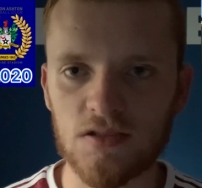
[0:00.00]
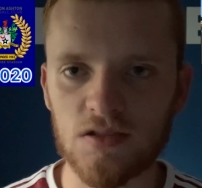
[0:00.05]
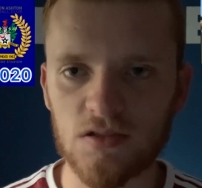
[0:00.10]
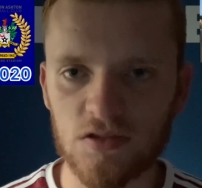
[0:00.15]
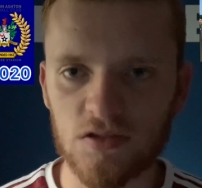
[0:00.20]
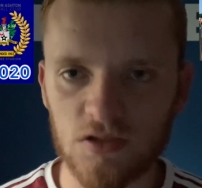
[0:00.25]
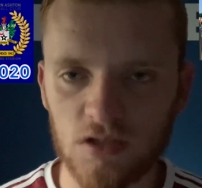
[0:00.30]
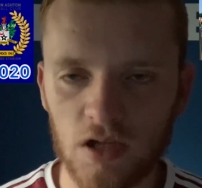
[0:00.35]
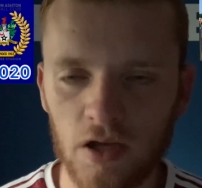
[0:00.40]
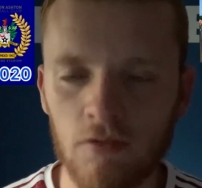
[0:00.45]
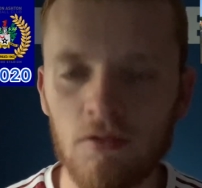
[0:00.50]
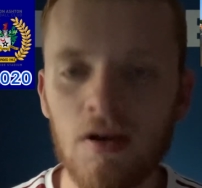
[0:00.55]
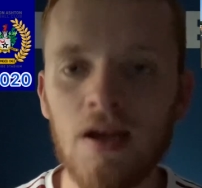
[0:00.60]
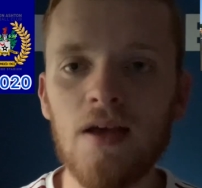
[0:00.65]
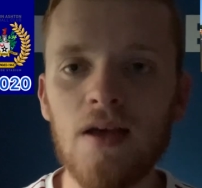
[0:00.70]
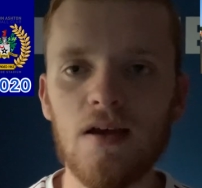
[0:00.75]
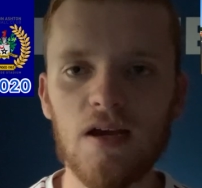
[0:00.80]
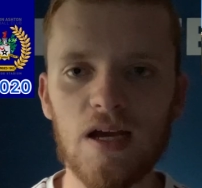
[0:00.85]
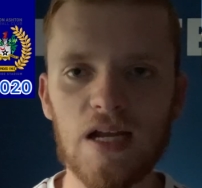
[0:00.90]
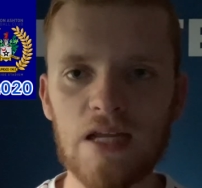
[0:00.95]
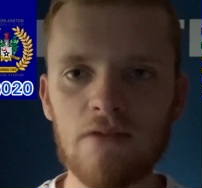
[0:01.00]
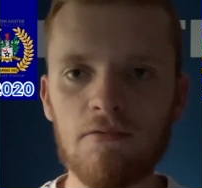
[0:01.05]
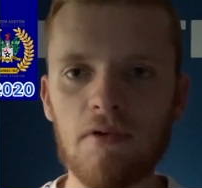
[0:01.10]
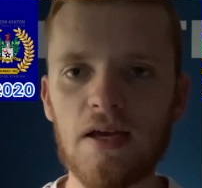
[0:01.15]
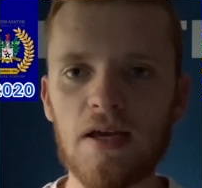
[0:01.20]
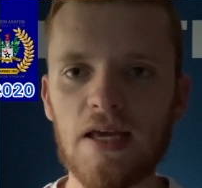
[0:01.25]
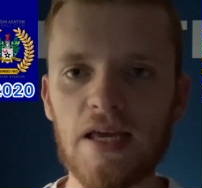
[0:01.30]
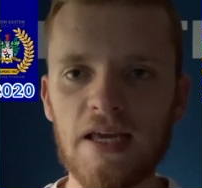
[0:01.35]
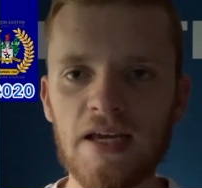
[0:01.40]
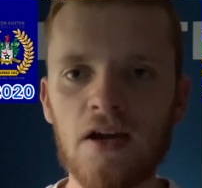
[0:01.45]
So
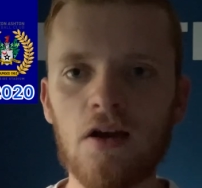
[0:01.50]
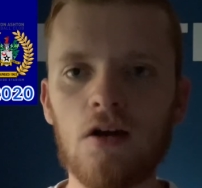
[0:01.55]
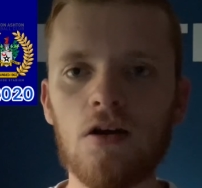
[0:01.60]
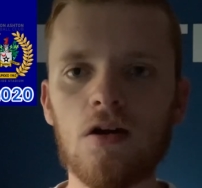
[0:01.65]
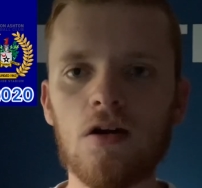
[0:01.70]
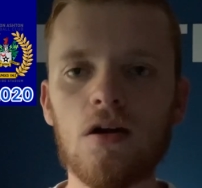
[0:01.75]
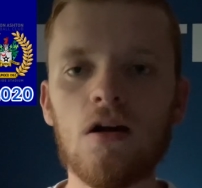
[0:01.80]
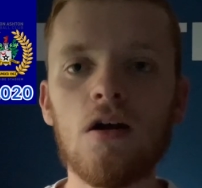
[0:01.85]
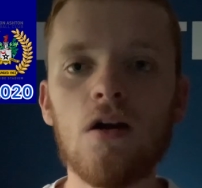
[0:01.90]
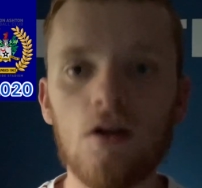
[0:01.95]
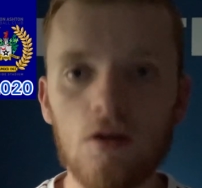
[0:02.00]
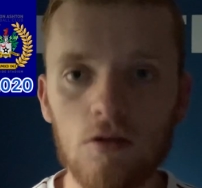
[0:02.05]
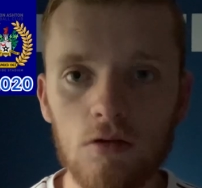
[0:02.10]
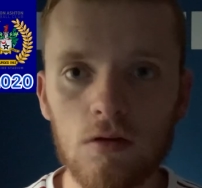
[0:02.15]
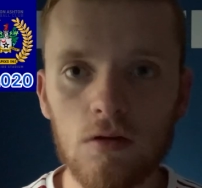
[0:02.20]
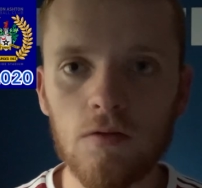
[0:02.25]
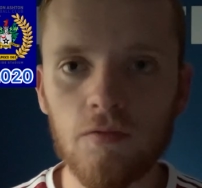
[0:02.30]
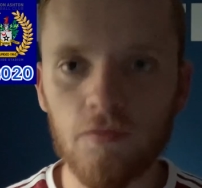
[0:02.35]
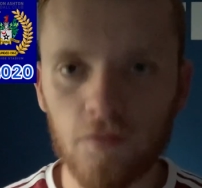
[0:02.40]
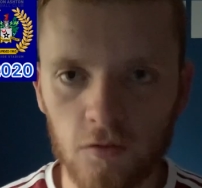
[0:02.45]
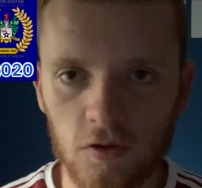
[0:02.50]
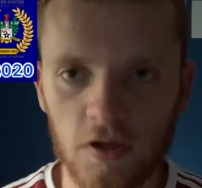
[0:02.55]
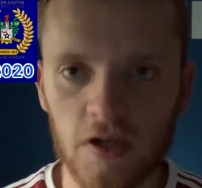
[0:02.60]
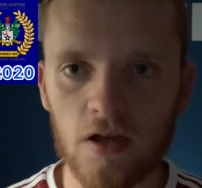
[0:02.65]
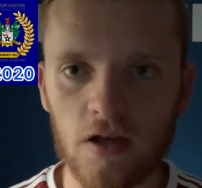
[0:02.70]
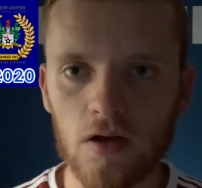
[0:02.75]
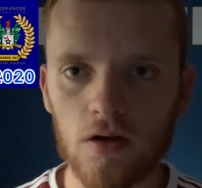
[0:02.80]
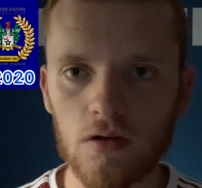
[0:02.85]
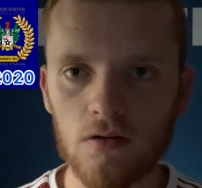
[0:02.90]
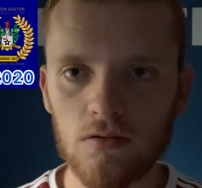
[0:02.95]
anyway, here are all three
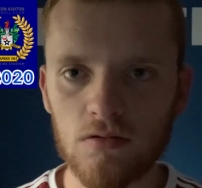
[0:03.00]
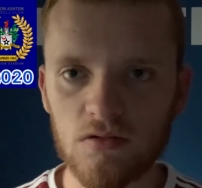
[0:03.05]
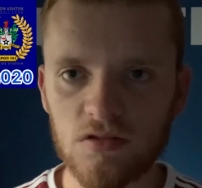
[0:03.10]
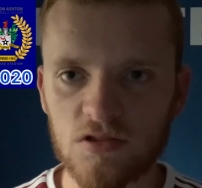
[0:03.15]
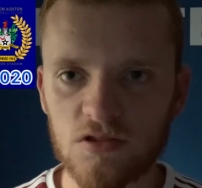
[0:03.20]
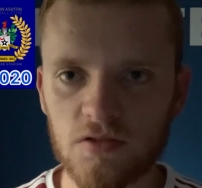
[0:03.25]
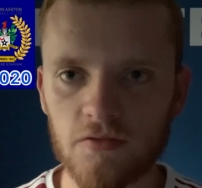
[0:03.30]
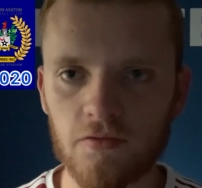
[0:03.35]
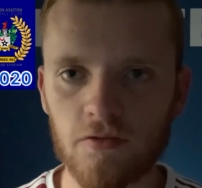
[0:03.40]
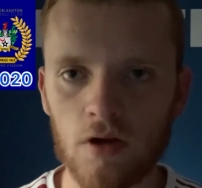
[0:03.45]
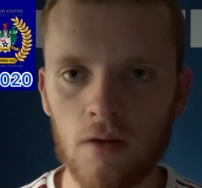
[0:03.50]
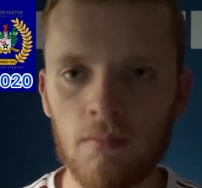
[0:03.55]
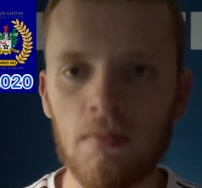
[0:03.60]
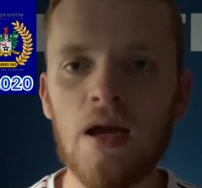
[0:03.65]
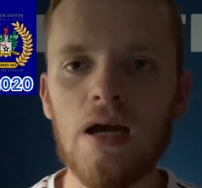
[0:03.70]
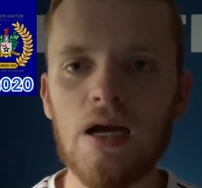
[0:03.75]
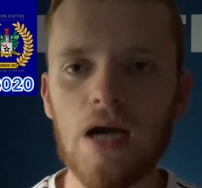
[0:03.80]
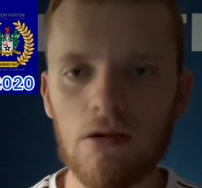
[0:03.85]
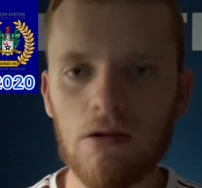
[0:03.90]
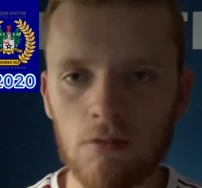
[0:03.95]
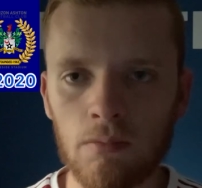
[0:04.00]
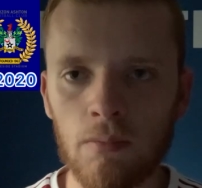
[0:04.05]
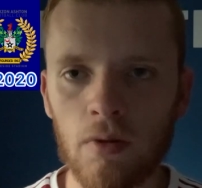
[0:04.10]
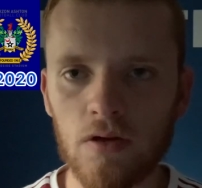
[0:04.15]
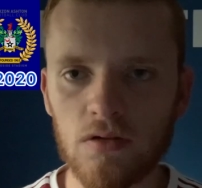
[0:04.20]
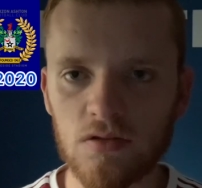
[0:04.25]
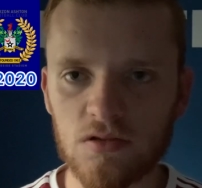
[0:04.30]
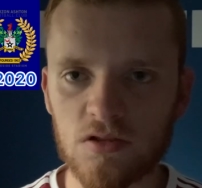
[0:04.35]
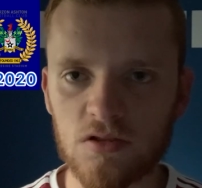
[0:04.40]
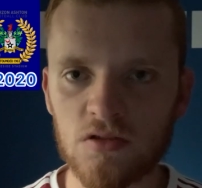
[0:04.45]
goals from our
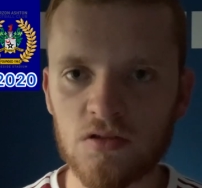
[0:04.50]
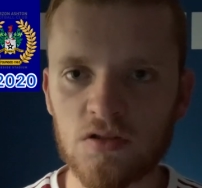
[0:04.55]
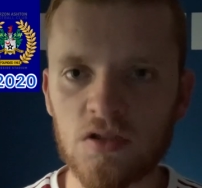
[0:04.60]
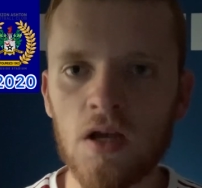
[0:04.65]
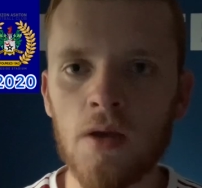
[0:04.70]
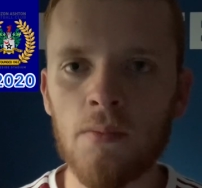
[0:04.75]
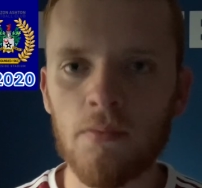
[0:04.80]
most